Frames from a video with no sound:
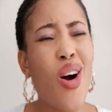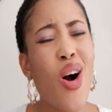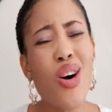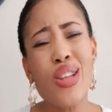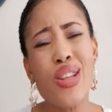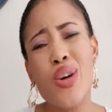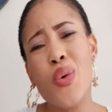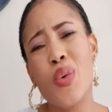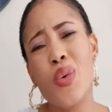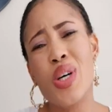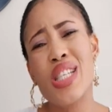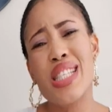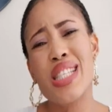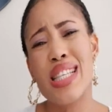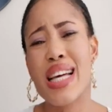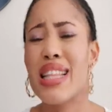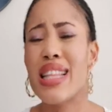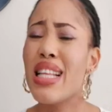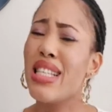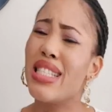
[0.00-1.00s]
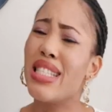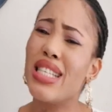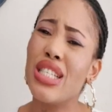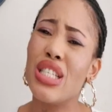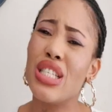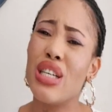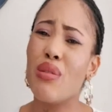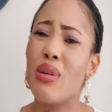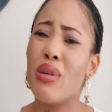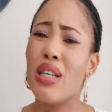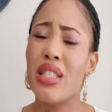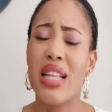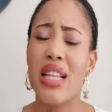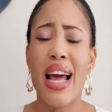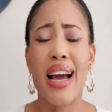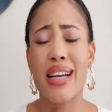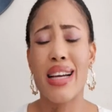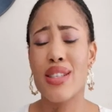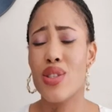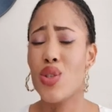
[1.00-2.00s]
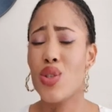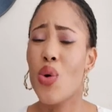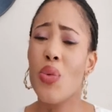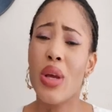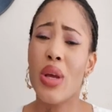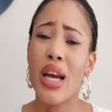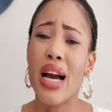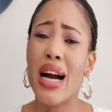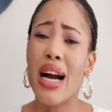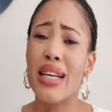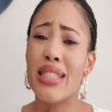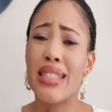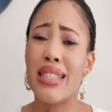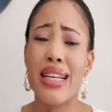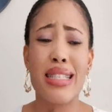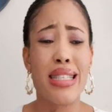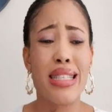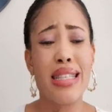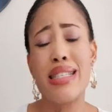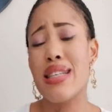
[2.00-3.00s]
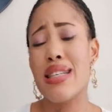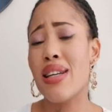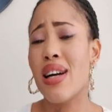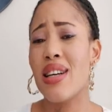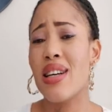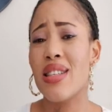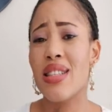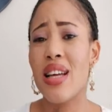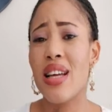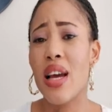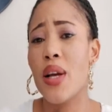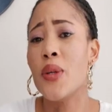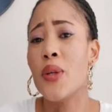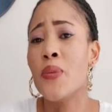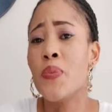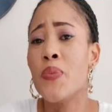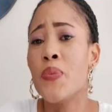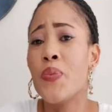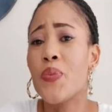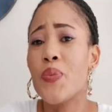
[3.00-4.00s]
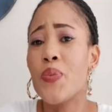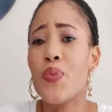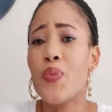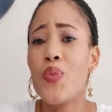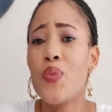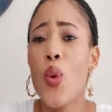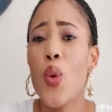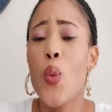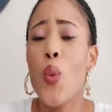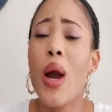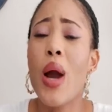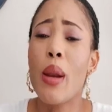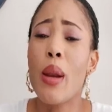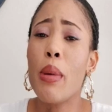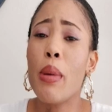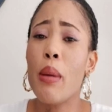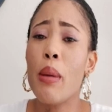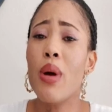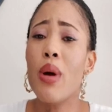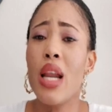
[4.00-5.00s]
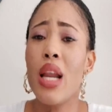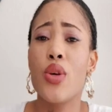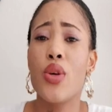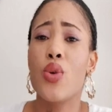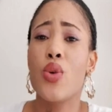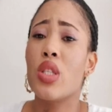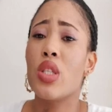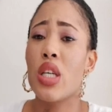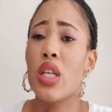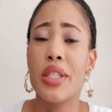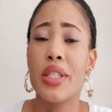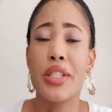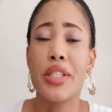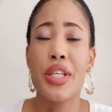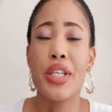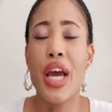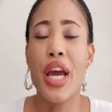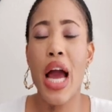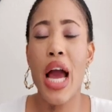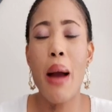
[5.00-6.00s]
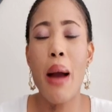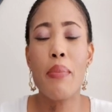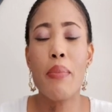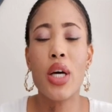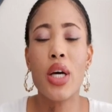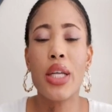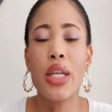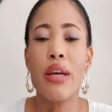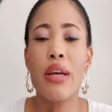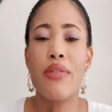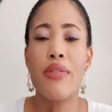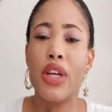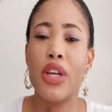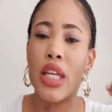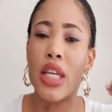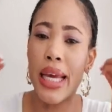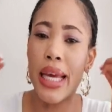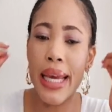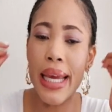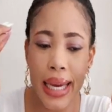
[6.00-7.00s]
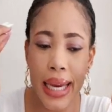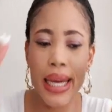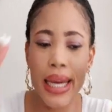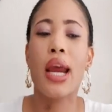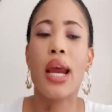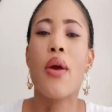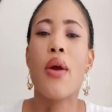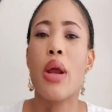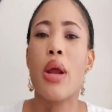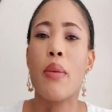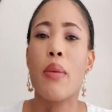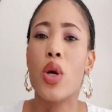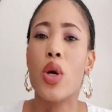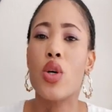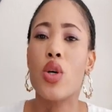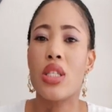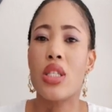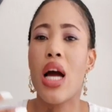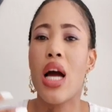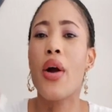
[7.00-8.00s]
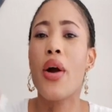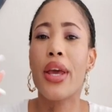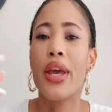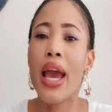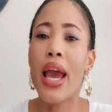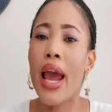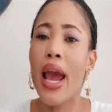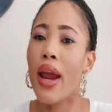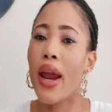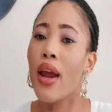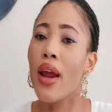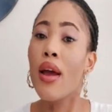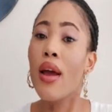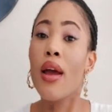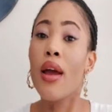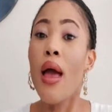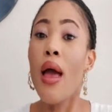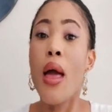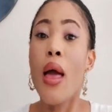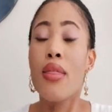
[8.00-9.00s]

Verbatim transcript: and all the words that the teacher was like showing us, they're teaching us, they, when people are using it here, I'm not even hearing, because now here,